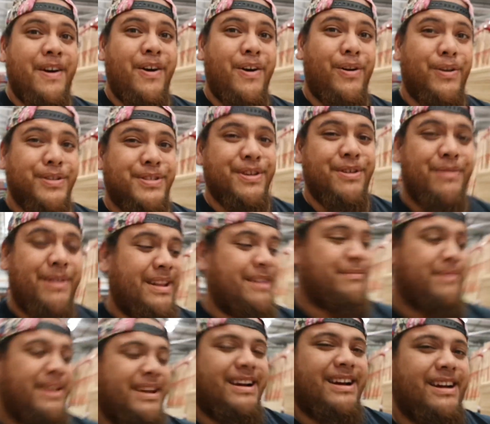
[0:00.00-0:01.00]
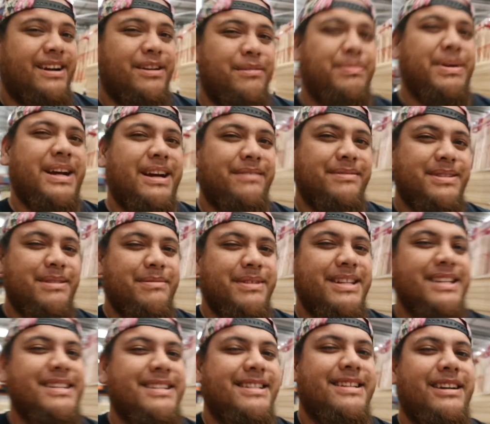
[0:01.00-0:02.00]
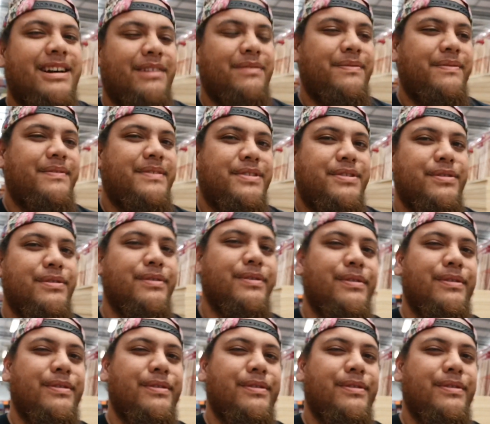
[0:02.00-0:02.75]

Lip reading: Also, while I'm here, I'm going to pick up some of this stuff to